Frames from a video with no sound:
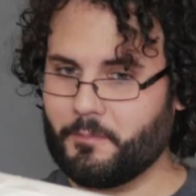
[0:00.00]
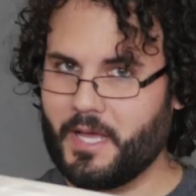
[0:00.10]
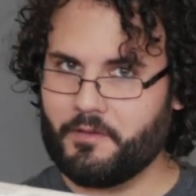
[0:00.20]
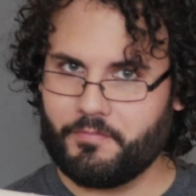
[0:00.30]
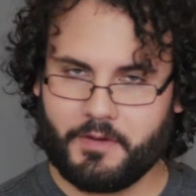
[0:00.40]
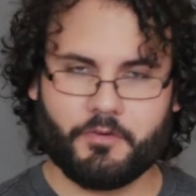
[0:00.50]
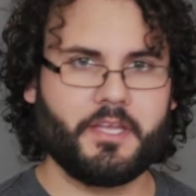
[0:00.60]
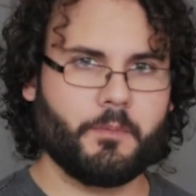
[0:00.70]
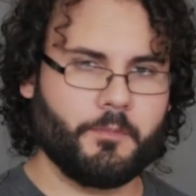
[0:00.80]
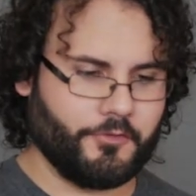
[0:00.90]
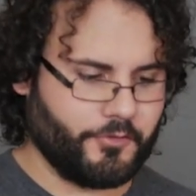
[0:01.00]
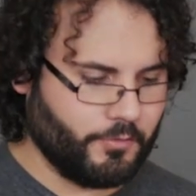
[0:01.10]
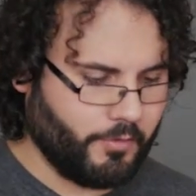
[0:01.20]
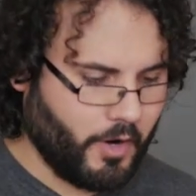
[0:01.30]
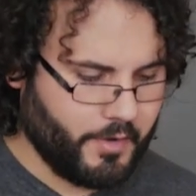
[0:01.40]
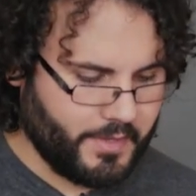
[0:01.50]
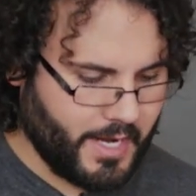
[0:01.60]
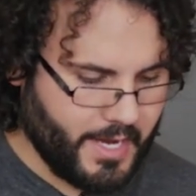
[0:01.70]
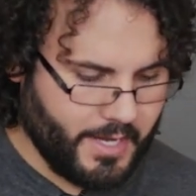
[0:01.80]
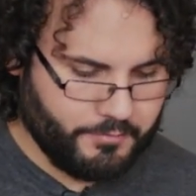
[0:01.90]
my favorite gimbal so far that
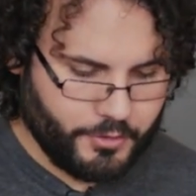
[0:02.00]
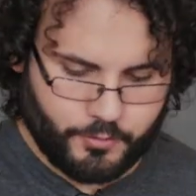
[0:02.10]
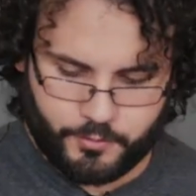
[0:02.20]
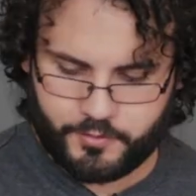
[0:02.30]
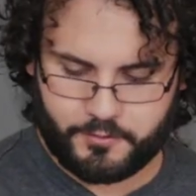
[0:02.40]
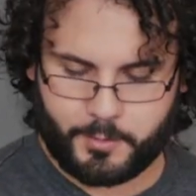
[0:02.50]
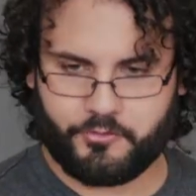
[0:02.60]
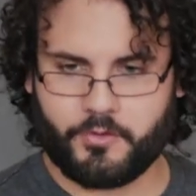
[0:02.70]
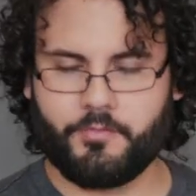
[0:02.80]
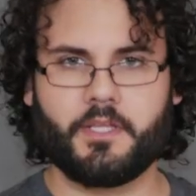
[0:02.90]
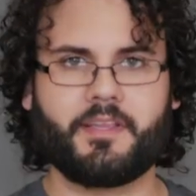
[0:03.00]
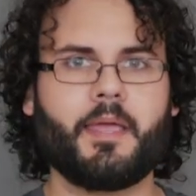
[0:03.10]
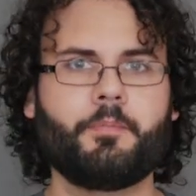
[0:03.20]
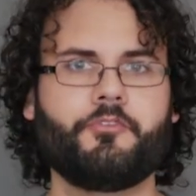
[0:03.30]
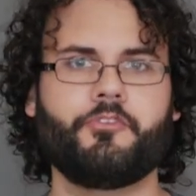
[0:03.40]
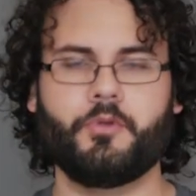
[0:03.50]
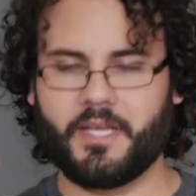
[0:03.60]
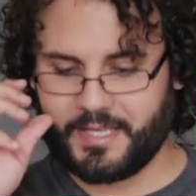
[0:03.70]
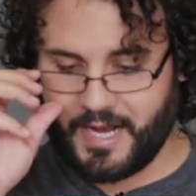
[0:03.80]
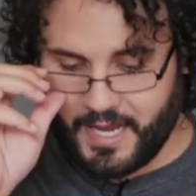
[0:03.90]
I have used, especially for the type of
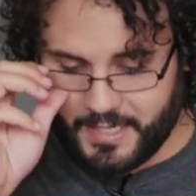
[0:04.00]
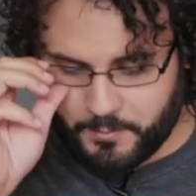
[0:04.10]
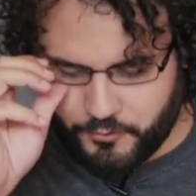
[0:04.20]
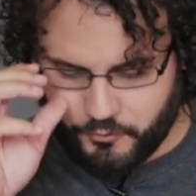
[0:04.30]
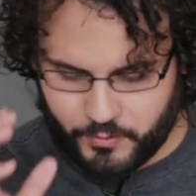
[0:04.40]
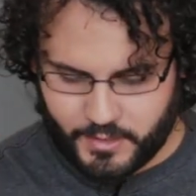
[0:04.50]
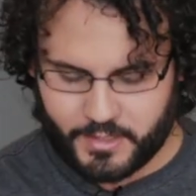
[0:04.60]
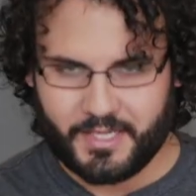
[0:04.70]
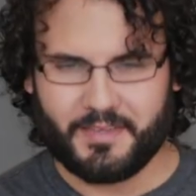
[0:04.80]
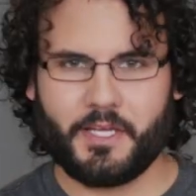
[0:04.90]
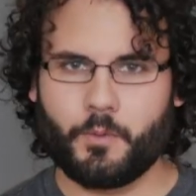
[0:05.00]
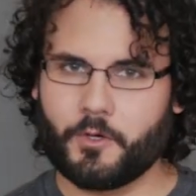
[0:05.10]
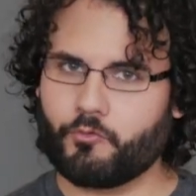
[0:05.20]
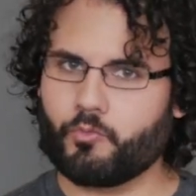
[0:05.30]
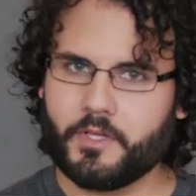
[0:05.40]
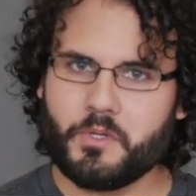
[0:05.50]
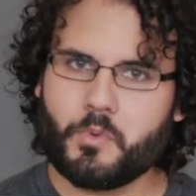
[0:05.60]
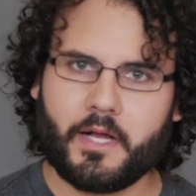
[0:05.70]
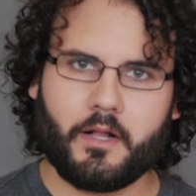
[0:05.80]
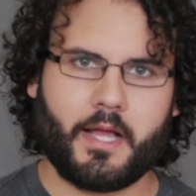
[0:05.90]
shooting that I am doing. It works really
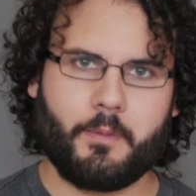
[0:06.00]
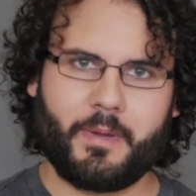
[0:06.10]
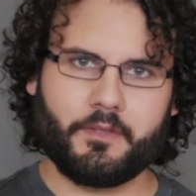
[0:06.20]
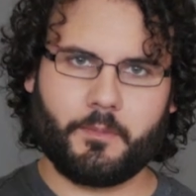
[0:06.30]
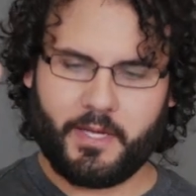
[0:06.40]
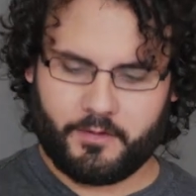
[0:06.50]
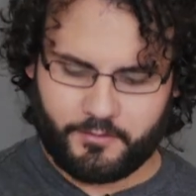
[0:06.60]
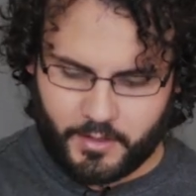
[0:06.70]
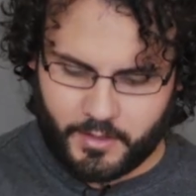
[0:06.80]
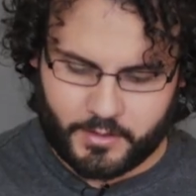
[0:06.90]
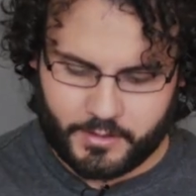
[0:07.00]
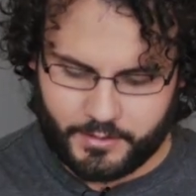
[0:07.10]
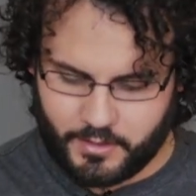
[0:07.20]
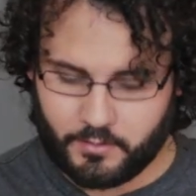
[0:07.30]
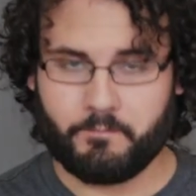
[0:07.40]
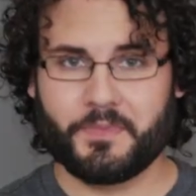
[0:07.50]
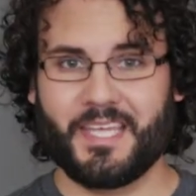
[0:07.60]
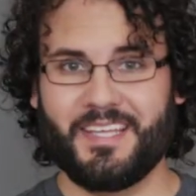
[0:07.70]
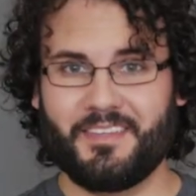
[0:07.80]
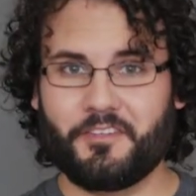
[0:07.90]
well. I mount the Panasonic on there.
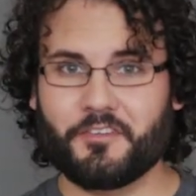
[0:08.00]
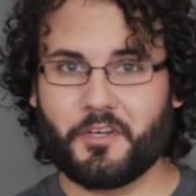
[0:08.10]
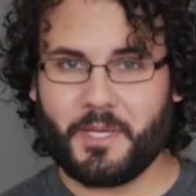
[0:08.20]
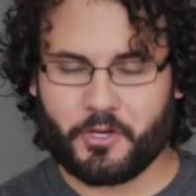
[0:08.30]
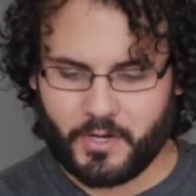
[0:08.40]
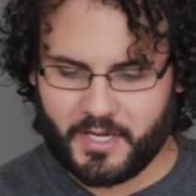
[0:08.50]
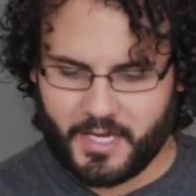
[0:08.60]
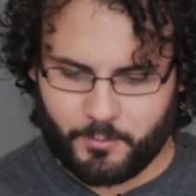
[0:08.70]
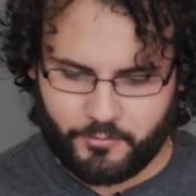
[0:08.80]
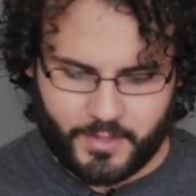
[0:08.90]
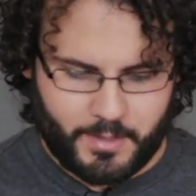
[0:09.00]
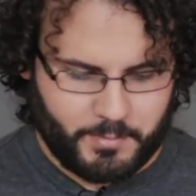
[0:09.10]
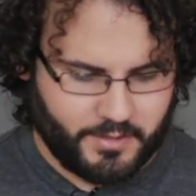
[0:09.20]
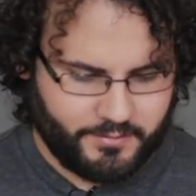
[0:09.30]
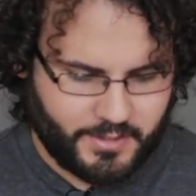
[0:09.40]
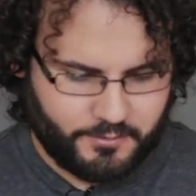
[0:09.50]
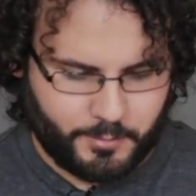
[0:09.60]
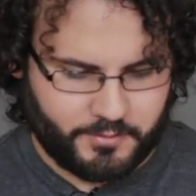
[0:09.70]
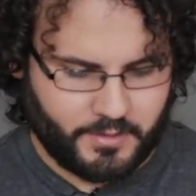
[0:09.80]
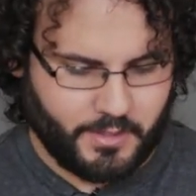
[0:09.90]
This is gonna be a great camera for that because it has
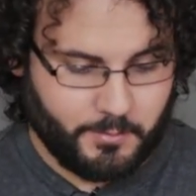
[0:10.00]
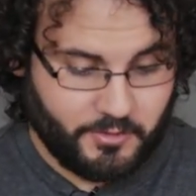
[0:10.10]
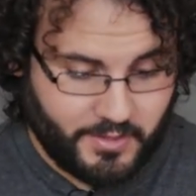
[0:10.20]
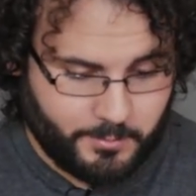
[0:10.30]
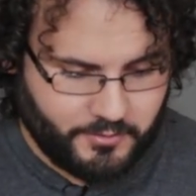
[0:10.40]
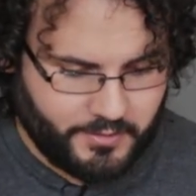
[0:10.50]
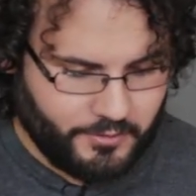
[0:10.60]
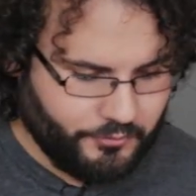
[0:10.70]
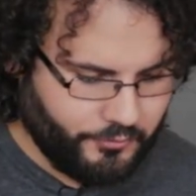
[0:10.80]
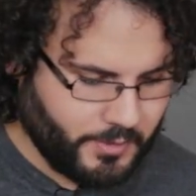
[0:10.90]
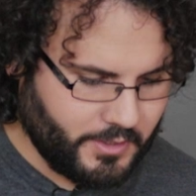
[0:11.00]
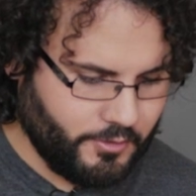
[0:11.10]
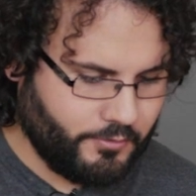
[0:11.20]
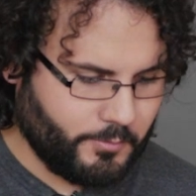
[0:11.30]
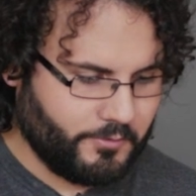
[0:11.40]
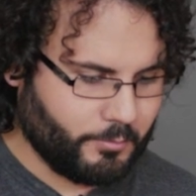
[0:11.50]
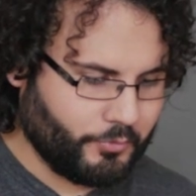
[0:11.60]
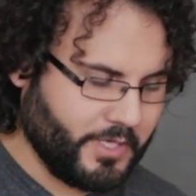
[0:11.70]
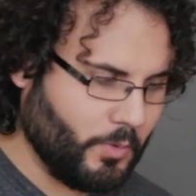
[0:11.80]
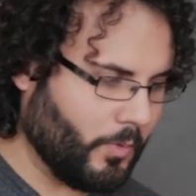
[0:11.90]
built-in image stabilization, so I can use it with some
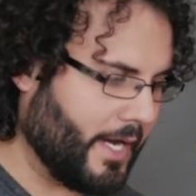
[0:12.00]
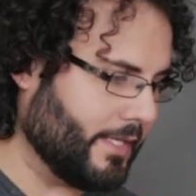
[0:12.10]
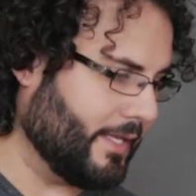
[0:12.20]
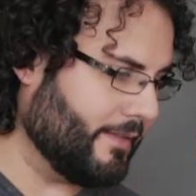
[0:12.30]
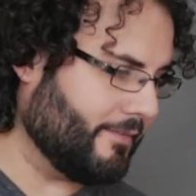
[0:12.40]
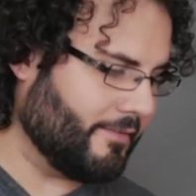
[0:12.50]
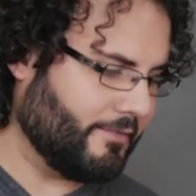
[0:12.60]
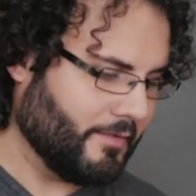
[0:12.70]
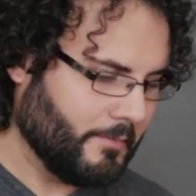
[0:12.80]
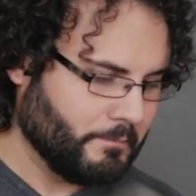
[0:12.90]
pretty wide lenses.